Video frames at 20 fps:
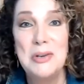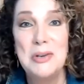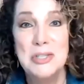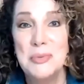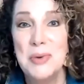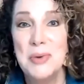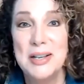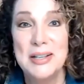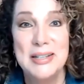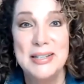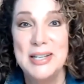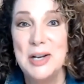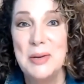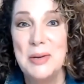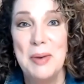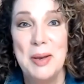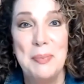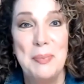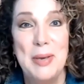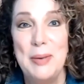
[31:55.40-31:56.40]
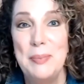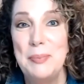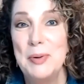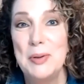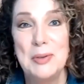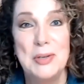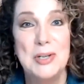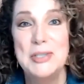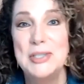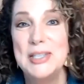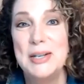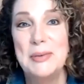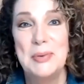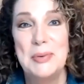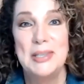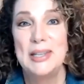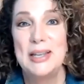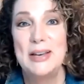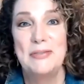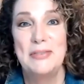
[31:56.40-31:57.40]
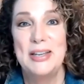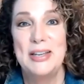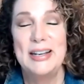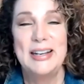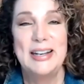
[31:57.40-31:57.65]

so I can tell my people because they would love it.